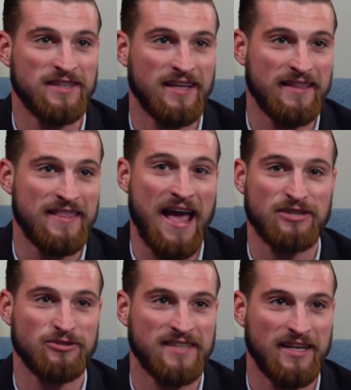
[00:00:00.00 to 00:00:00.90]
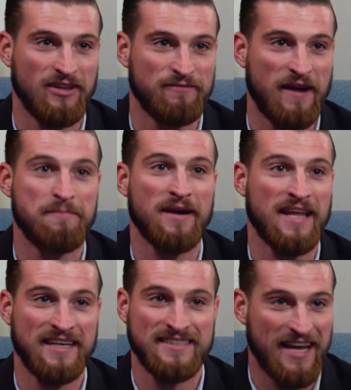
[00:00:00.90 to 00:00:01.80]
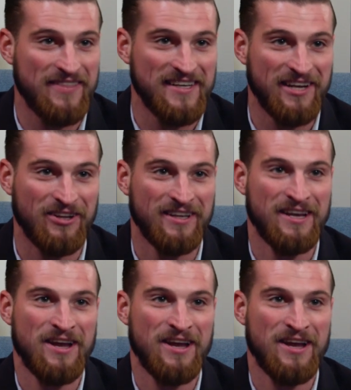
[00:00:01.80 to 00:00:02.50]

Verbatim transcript: the actual deal and find money inside the deal